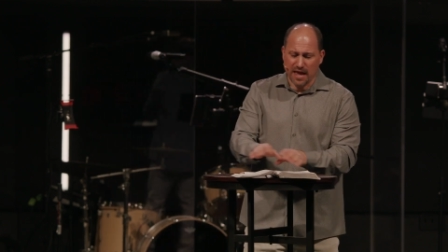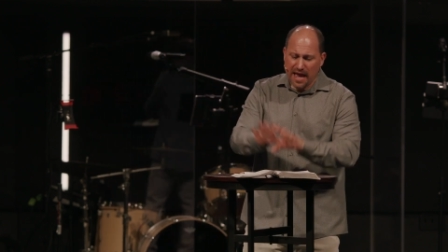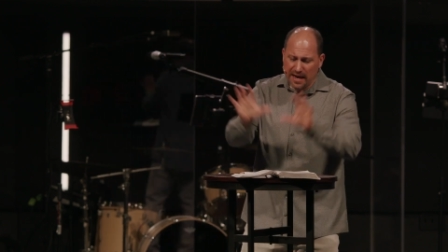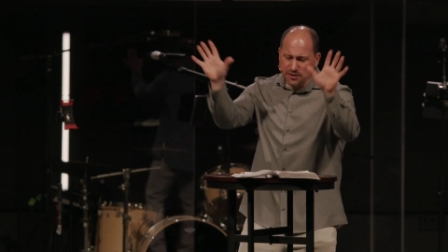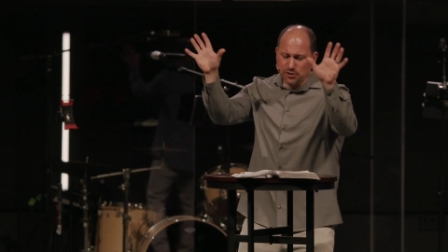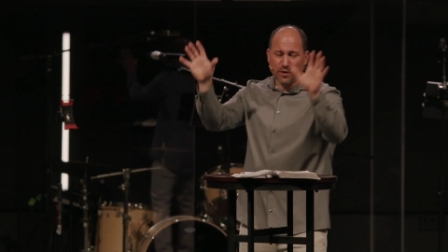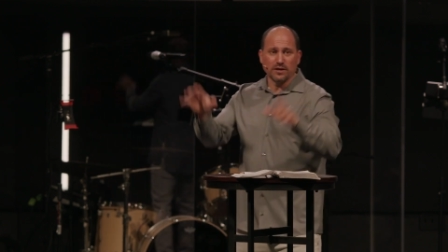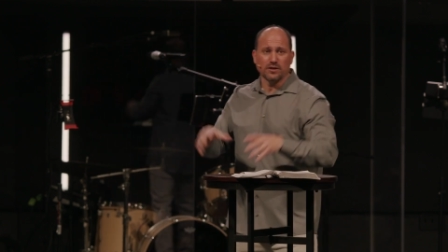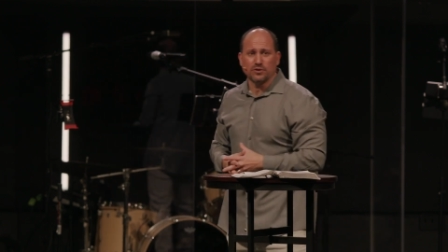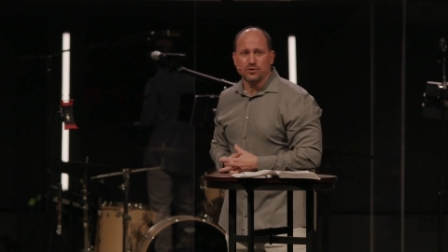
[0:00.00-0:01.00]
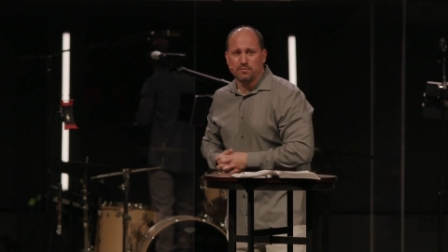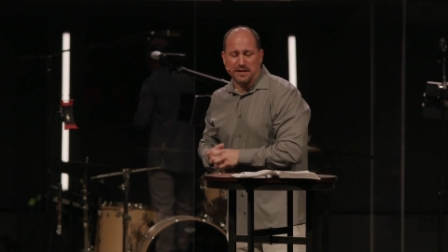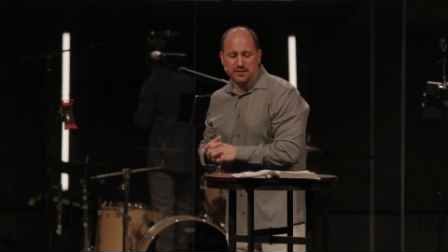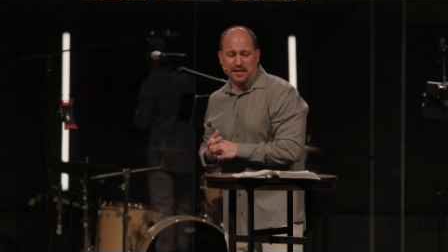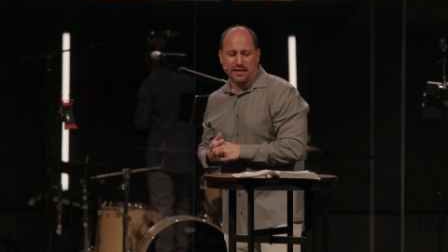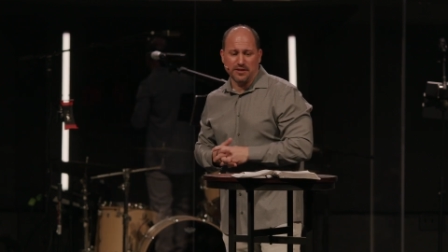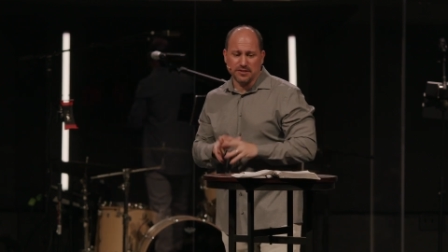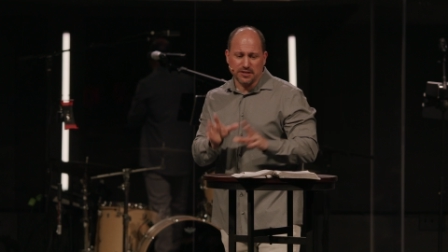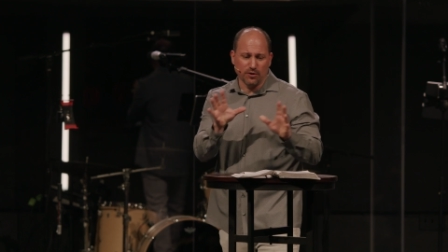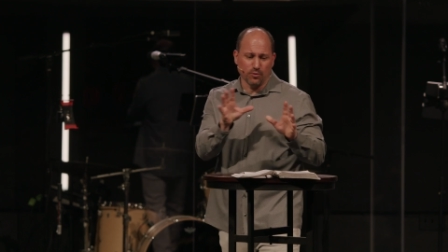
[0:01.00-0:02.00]
And I just want to conclude by saying
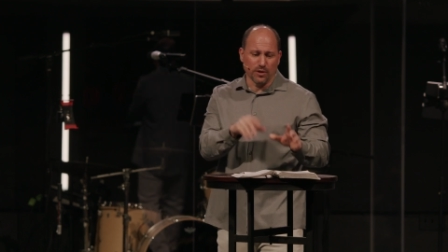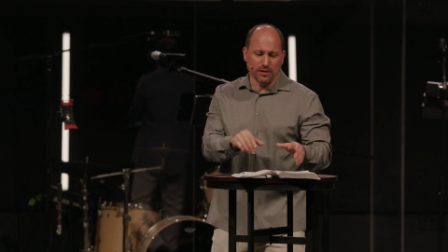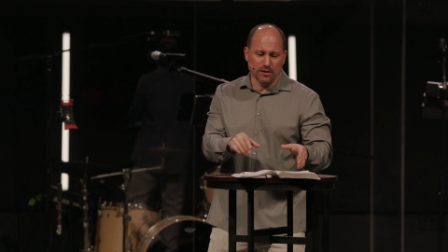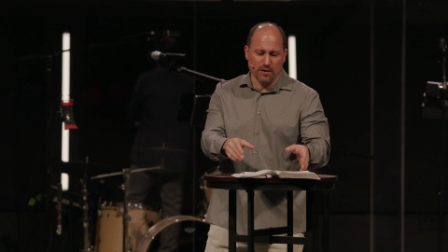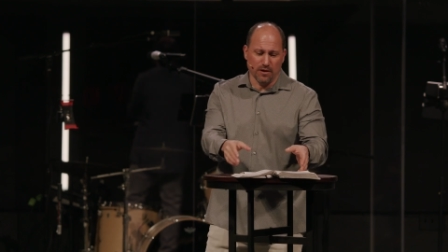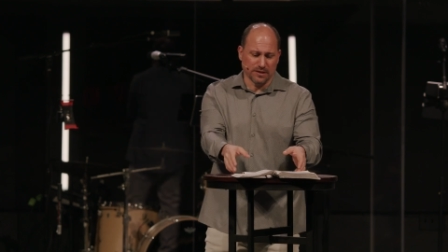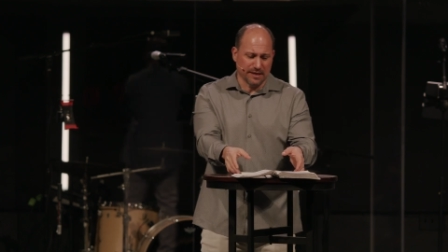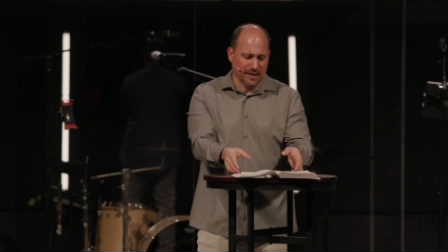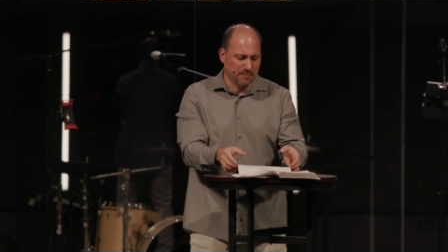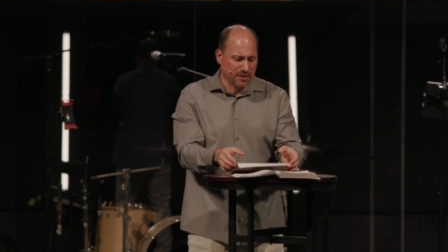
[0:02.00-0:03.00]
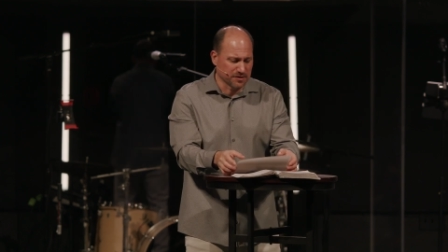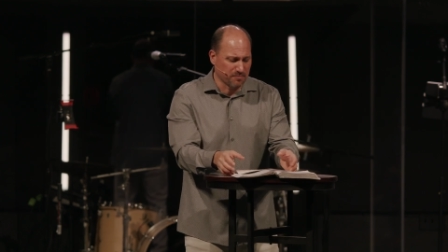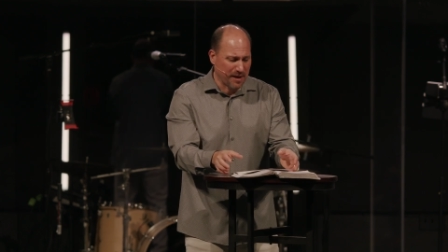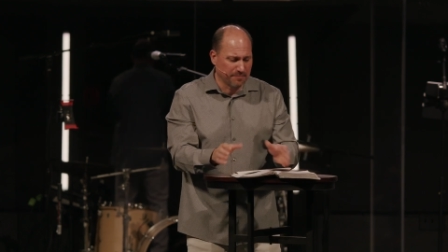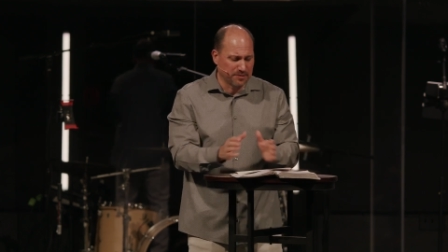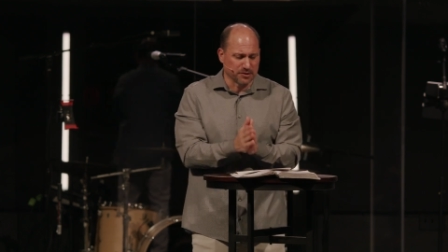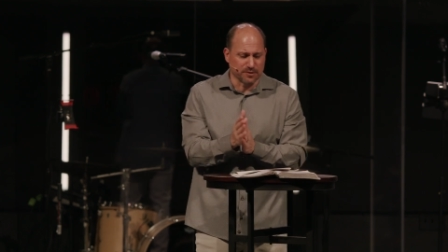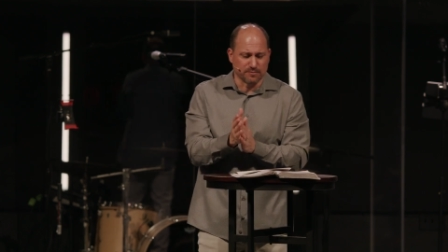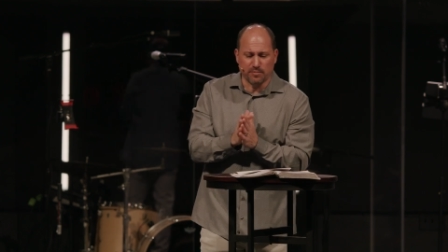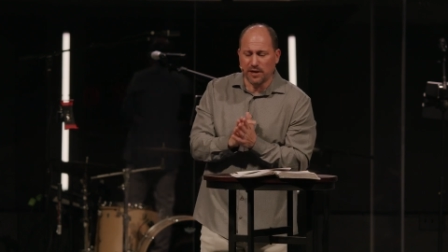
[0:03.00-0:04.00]
this. I know we're a little long today because of
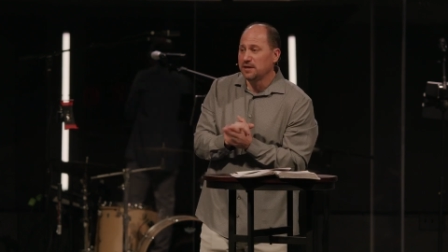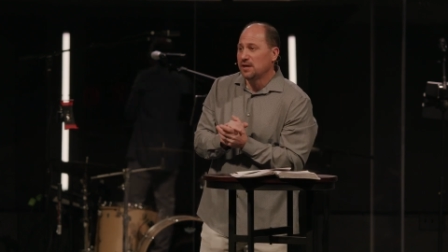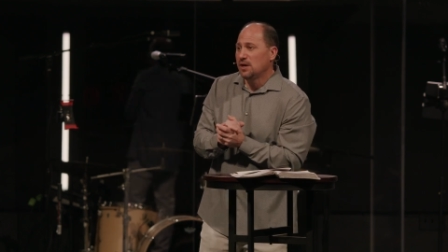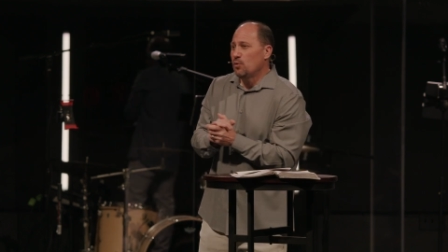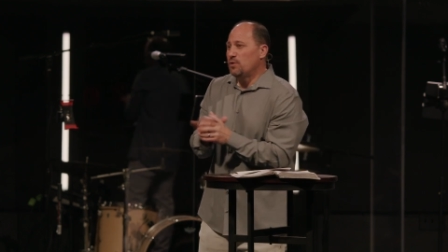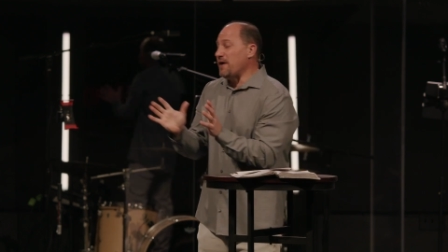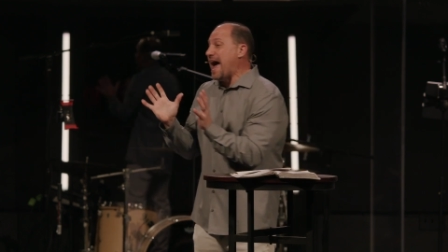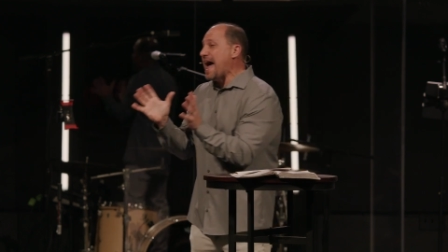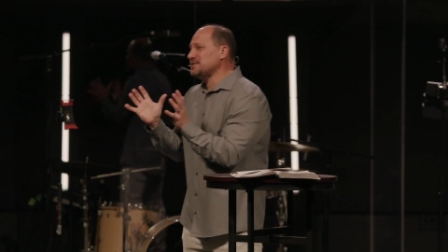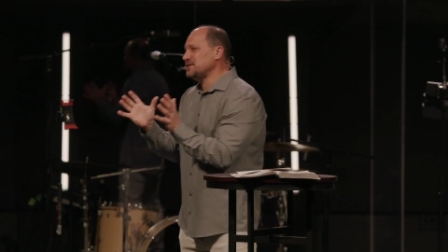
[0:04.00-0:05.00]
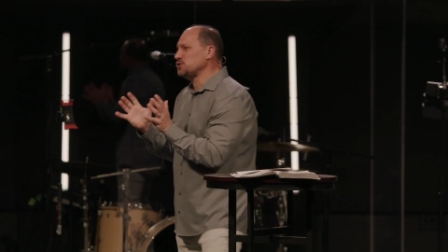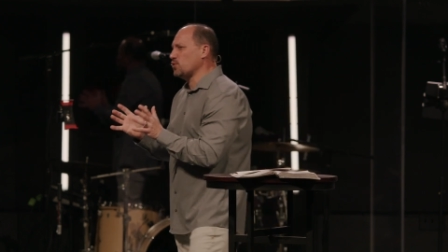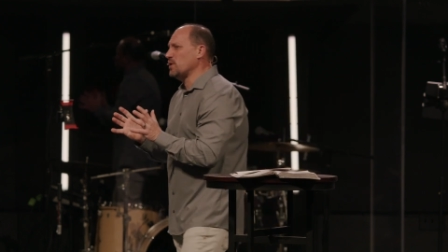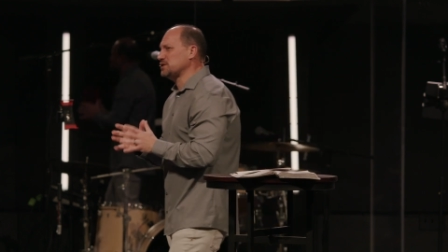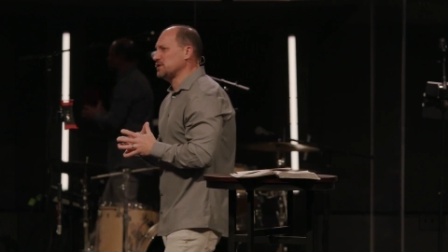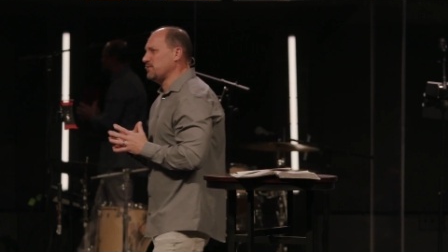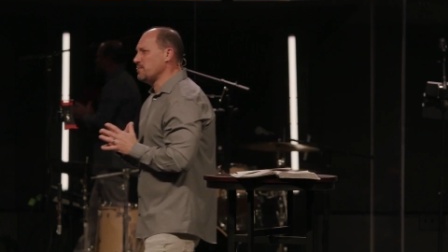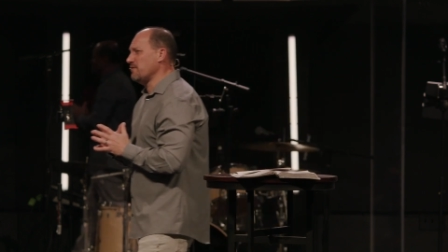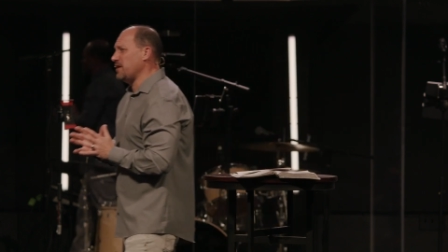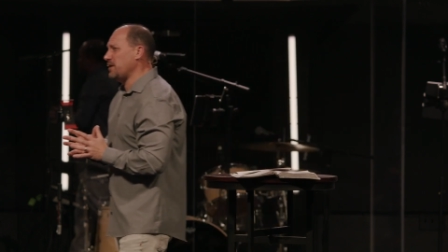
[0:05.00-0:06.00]
baptisms, but we've asked this question from
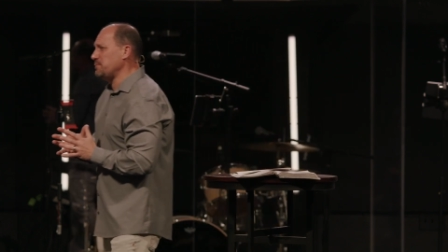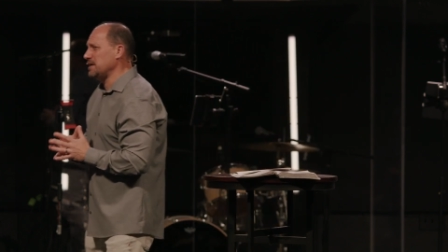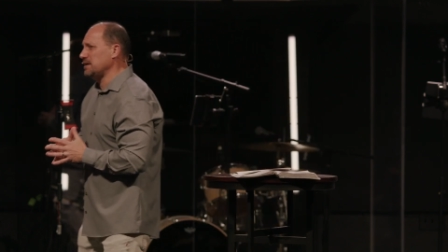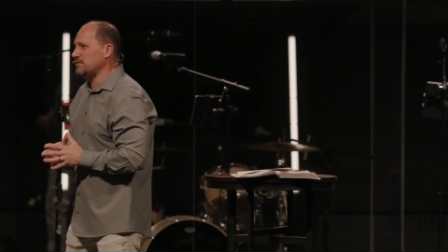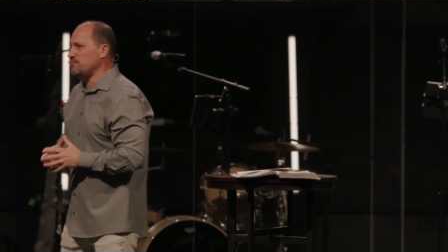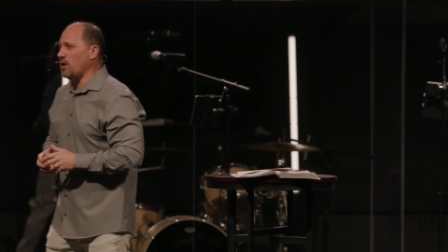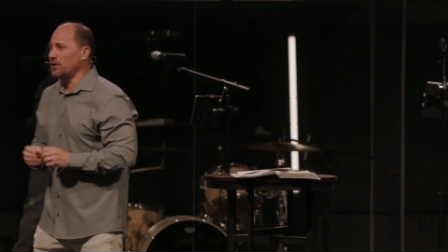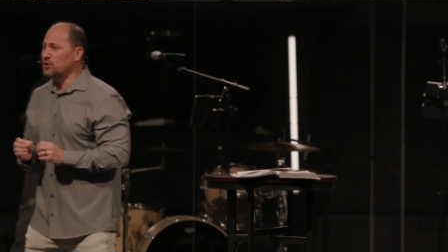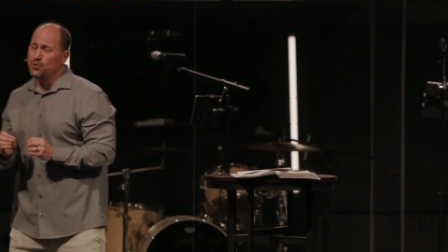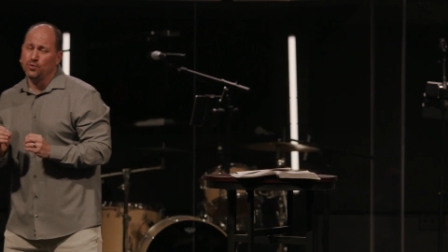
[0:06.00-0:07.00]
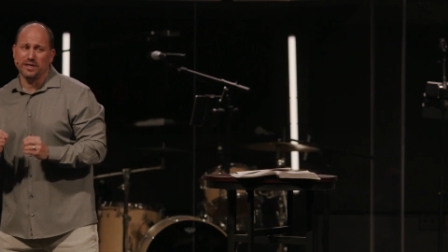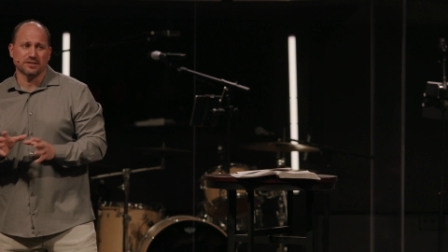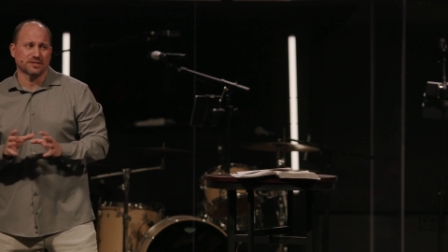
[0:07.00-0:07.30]
the very beginning of Mark who is